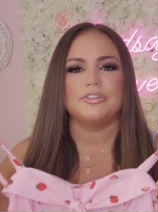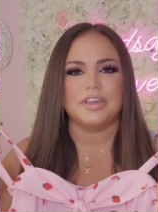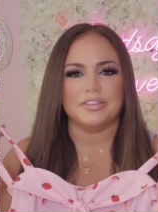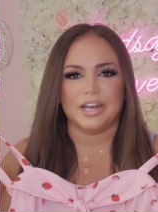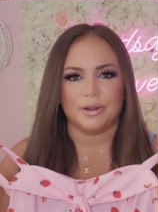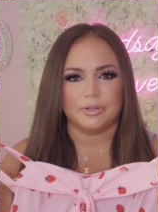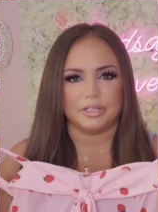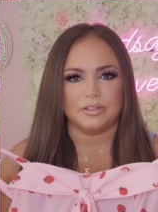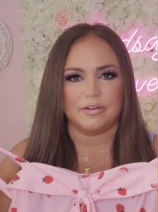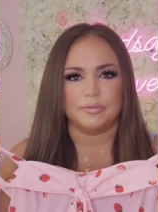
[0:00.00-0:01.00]
thing that I
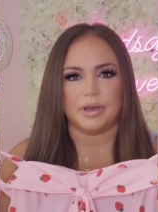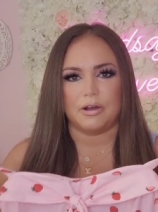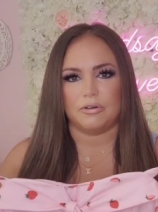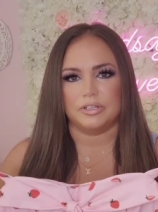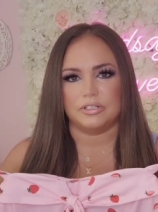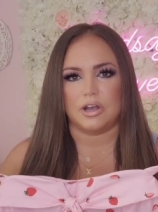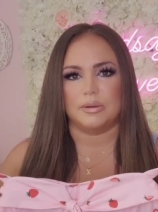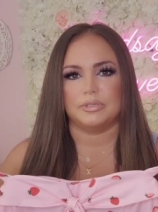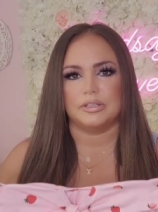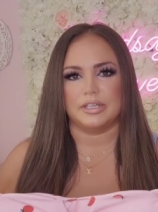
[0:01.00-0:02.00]
really love about all these
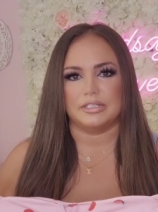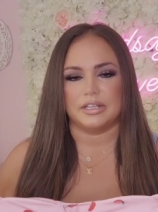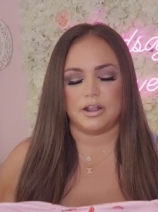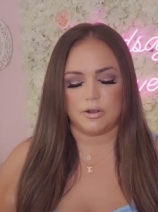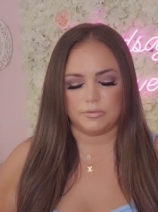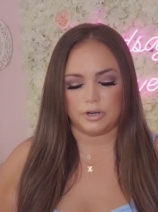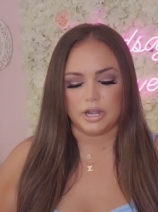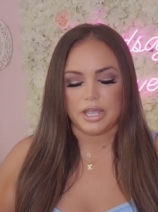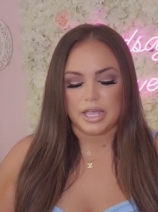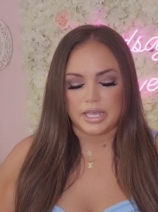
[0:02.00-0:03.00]
tops that they sent over
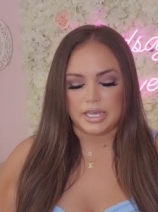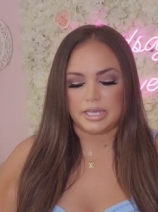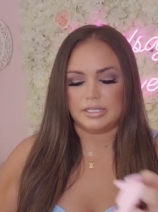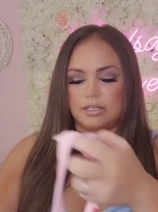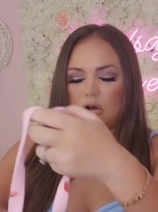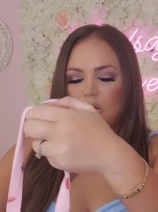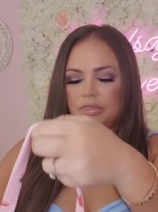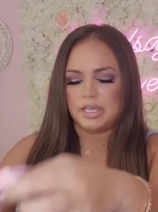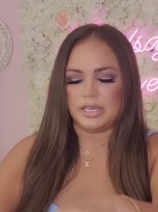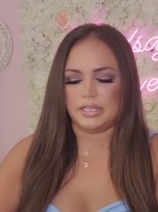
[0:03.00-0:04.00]
is
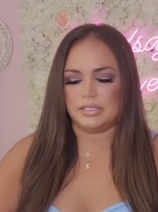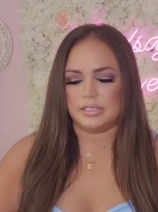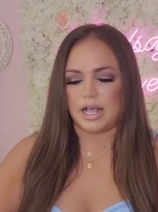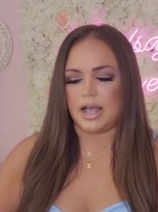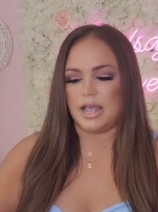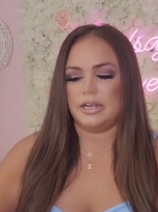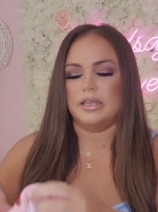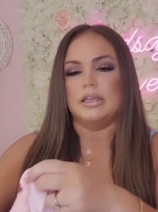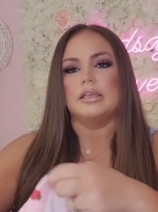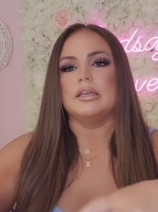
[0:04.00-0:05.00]
on the inside,
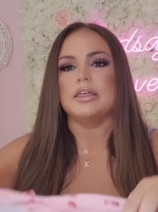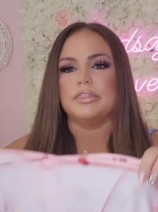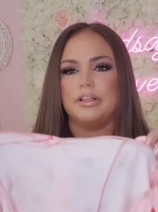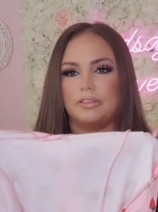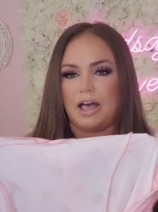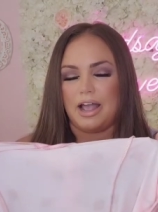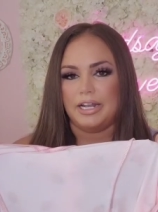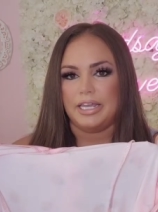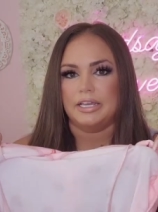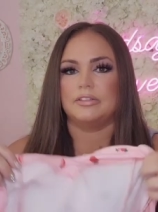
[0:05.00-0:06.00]
the
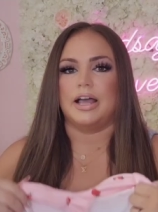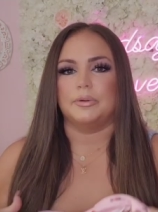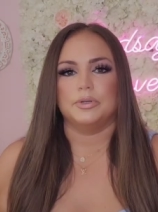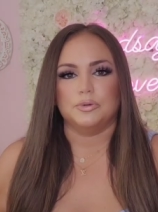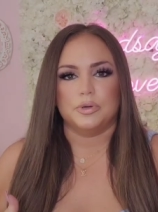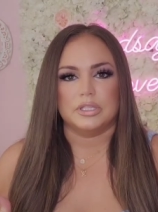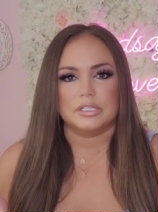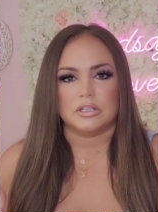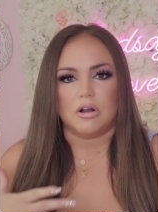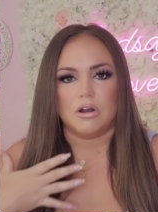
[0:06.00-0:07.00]
lining, like when you put
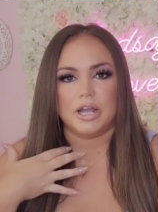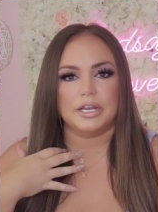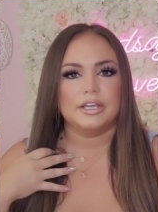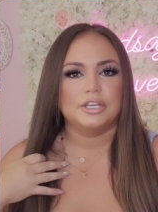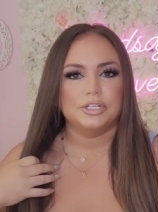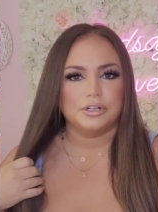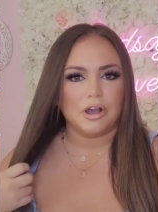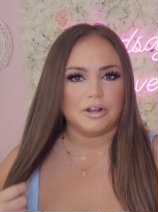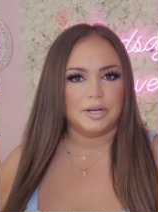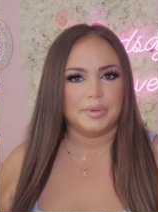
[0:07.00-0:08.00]
this on, you're
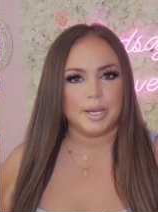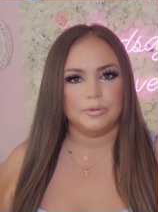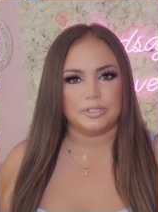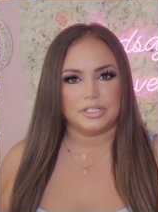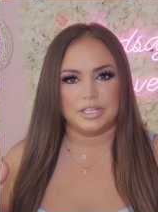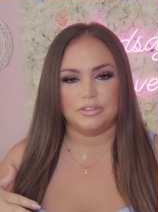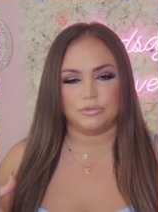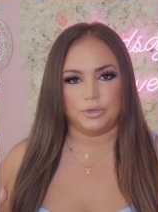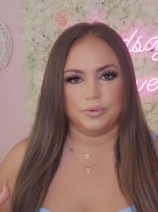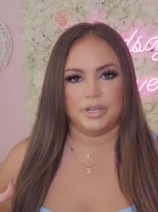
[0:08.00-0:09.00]
not going to be able to see
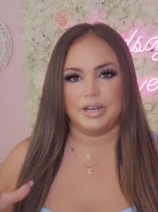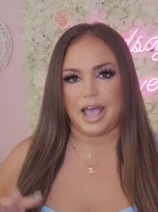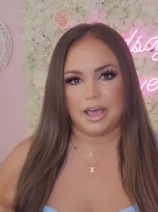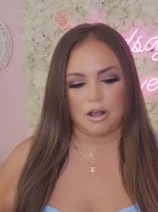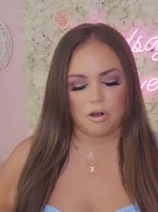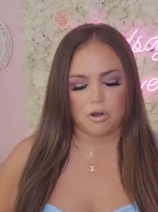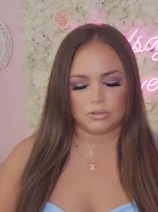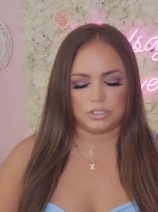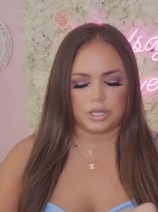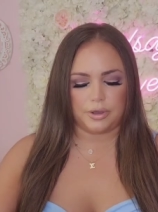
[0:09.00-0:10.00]
through it at all.
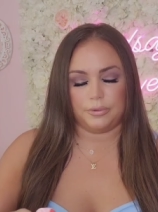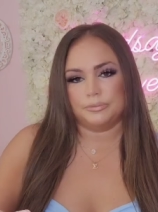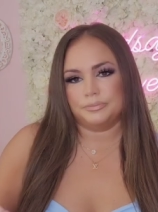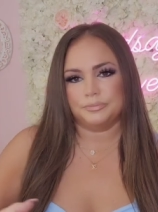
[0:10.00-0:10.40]
So